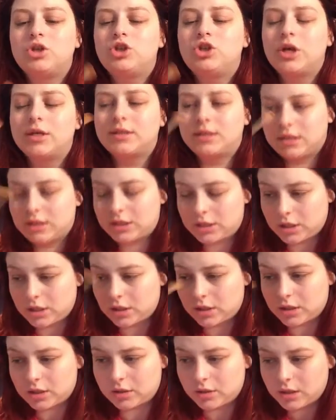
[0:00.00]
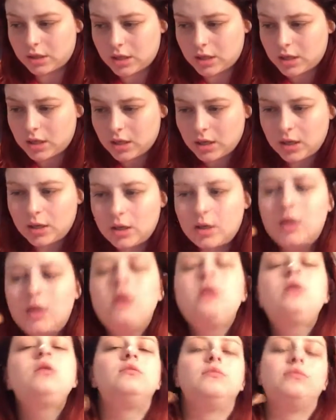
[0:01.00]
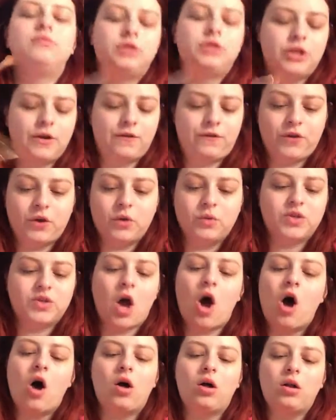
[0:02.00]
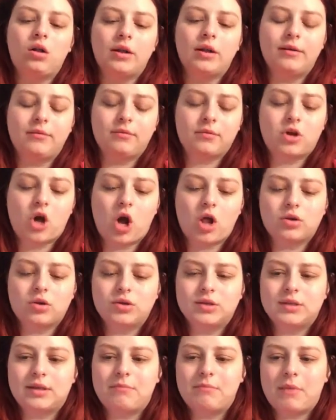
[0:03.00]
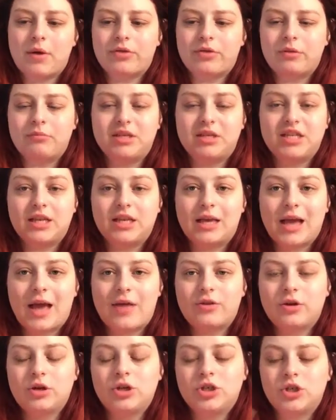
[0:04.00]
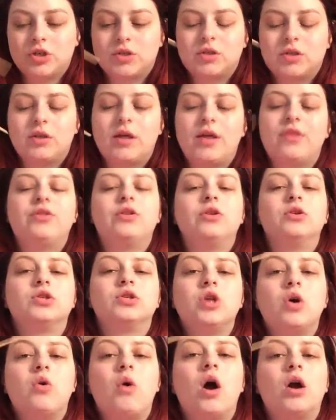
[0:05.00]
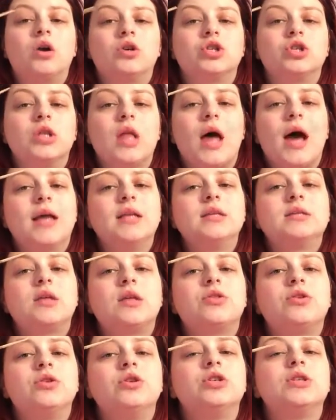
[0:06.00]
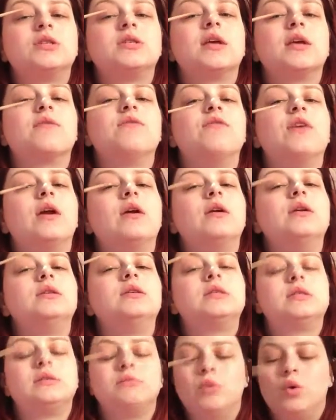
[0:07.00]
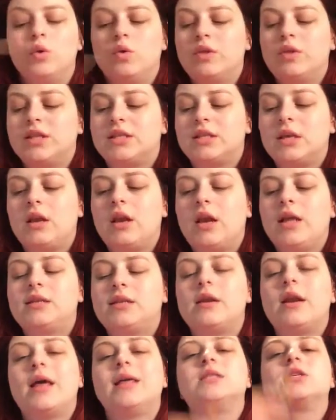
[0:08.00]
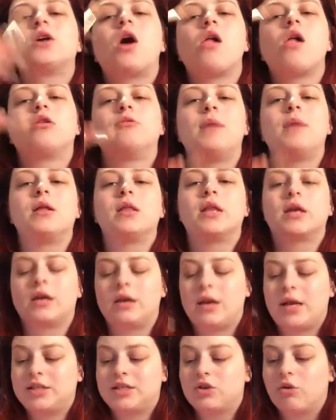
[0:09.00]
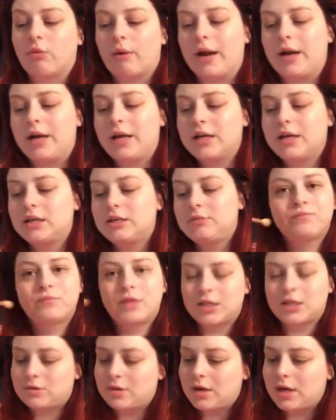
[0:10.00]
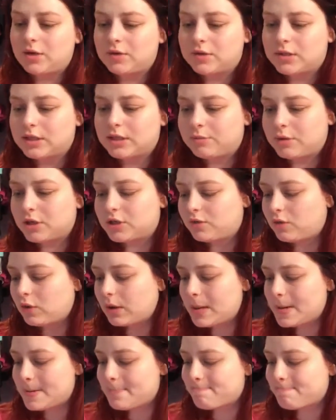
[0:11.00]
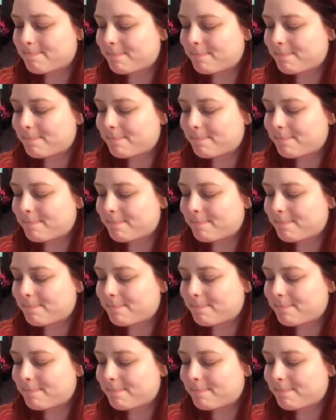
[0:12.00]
just to diffuse all colors and melt them together, just so that there's no harsh lines, that they're just like very smooth. It's a nice color melt, like a nice gradient. That's what I use this brush for.